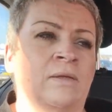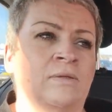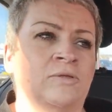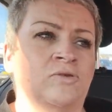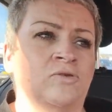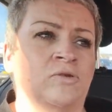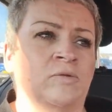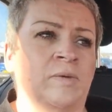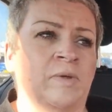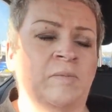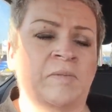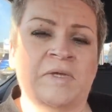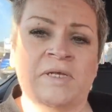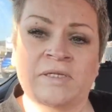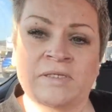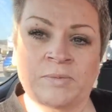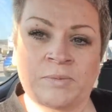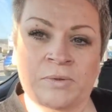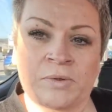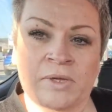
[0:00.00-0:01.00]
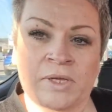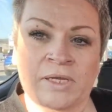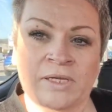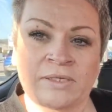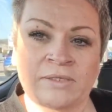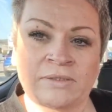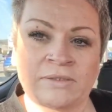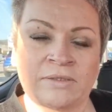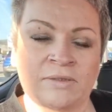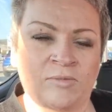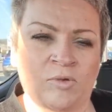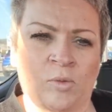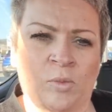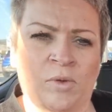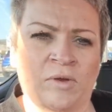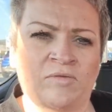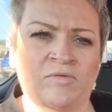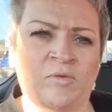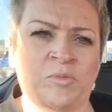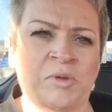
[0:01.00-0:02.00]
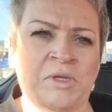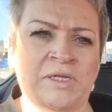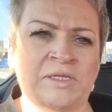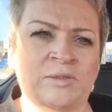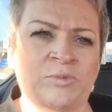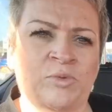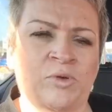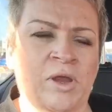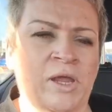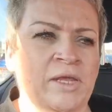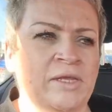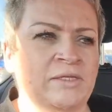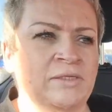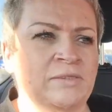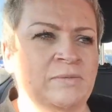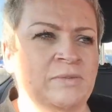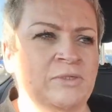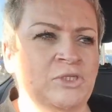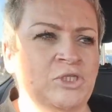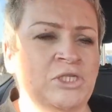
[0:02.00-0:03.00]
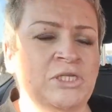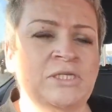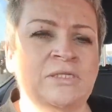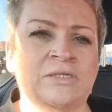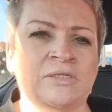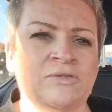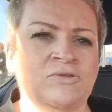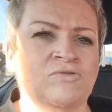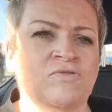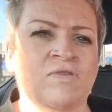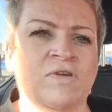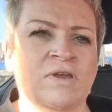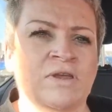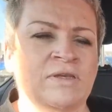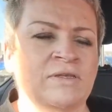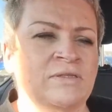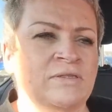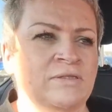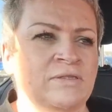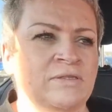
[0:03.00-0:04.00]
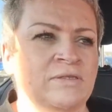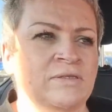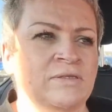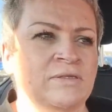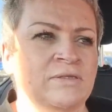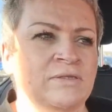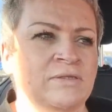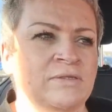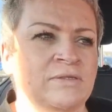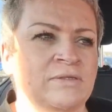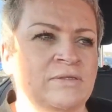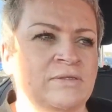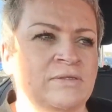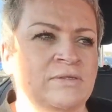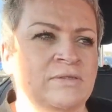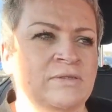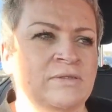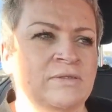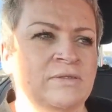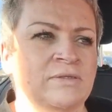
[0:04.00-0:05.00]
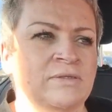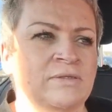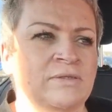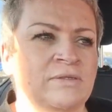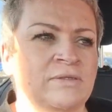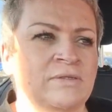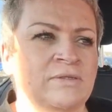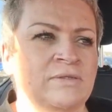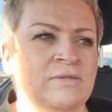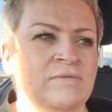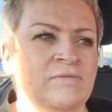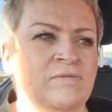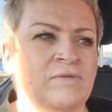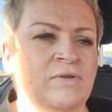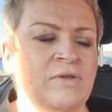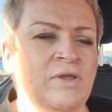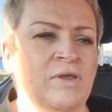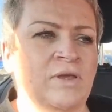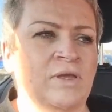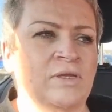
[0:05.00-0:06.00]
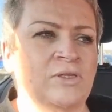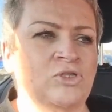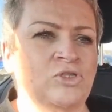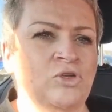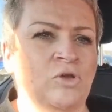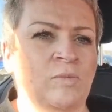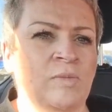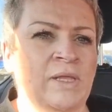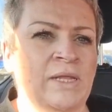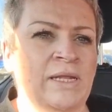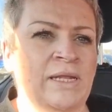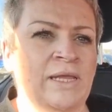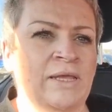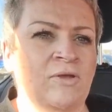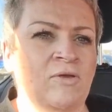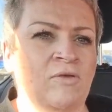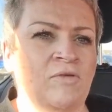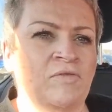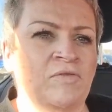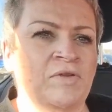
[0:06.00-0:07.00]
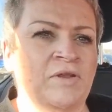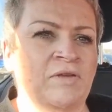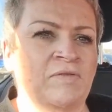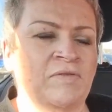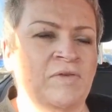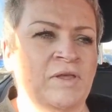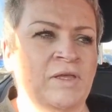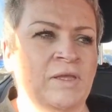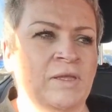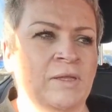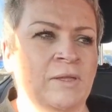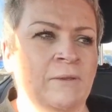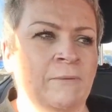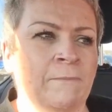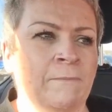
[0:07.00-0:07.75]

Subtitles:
Talk about being depressed. I'm not one for being depressed, but Jesus Christ. If only I could chop that leg off and have it.